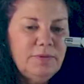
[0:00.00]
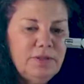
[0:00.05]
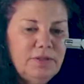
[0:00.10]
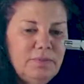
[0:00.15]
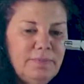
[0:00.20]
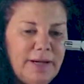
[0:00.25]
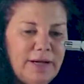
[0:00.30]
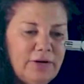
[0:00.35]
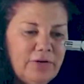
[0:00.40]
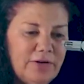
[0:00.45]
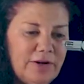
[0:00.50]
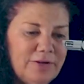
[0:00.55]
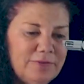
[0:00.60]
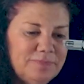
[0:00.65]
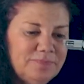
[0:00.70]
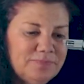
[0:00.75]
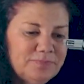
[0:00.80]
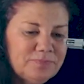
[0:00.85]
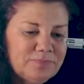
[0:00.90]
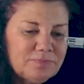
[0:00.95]
the background.
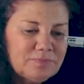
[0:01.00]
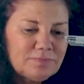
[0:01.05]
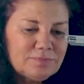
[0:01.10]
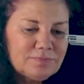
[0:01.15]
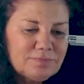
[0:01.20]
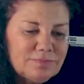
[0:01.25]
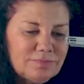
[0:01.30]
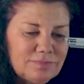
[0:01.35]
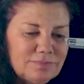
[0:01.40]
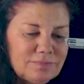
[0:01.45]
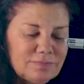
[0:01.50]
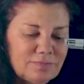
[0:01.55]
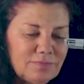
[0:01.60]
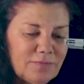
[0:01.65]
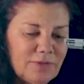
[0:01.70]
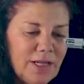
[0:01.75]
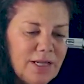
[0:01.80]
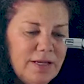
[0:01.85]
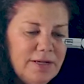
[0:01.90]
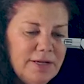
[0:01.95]

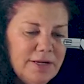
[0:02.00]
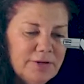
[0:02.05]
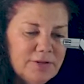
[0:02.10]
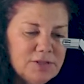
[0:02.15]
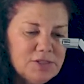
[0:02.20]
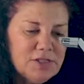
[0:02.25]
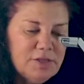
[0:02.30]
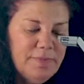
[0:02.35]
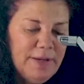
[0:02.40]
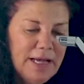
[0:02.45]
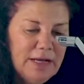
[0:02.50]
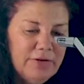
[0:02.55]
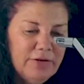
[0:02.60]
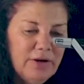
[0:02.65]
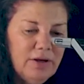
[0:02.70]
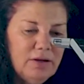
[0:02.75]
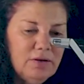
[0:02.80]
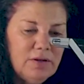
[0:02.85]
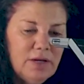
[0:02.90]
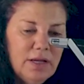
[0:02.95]
And here's the
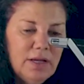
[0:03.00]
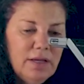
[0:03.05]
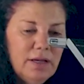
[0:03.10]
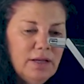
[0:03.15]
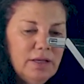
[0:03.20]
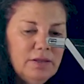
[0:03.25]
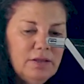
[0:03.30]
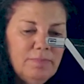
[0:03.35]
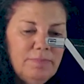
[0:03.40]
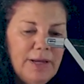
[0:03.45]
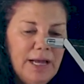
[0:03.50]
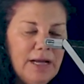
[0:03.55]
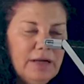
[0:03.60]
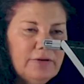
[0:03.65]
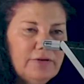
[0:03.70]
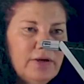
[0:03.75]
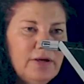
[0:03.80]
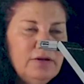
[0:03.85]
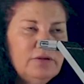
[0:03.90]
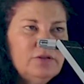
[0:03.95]
background. And the
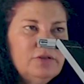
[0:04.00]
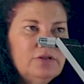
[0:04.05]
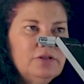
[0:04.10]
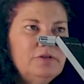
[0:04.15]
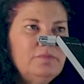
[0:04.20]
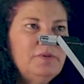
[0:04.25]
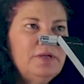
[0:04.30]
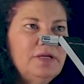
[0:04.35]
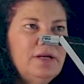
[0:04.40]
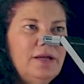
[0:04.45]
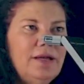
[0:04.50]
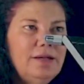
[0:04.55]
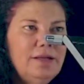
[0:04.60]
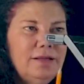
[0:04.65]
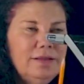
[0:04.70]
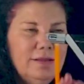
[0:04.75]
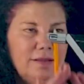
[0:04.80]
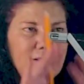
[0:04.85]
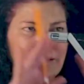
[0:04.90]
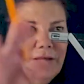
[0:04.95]
background could be
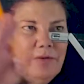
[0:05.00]
anything they